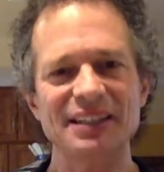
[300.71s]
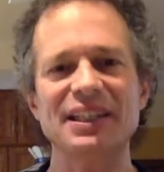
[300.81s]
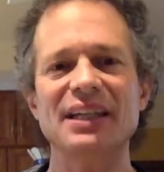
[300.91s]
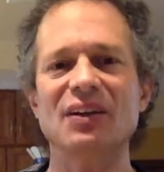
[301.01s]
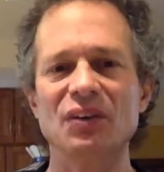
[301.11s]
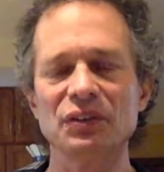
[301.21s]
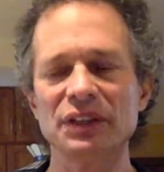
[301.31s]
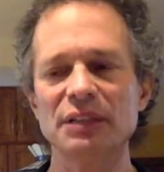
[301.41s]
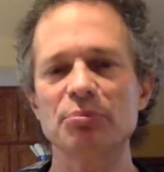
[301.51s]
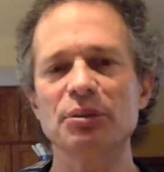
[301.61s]
that
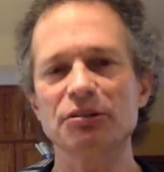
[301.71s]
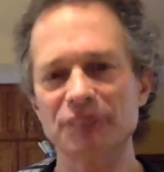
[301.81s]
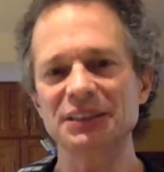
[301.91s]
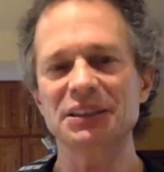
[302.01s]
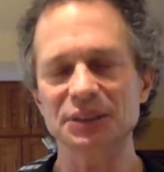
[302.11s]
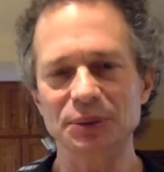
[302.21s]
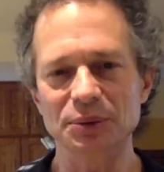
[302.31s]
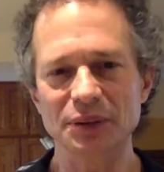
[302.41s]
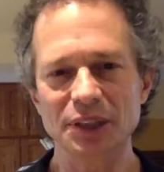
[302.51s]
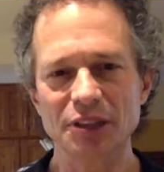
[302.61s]
only prevents you
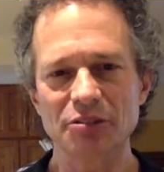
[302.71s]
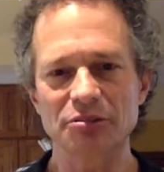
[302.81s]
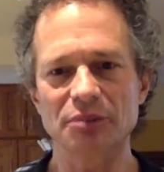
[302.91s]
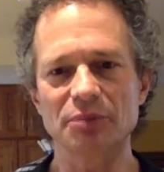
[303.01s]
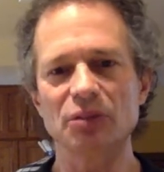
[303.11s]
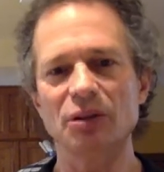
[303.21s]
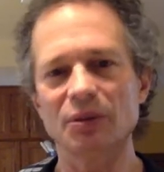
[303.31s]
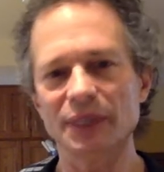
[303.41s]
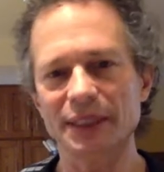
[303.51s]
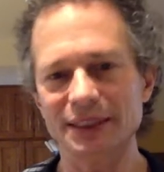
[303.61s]
from
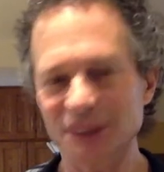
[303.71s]
growing and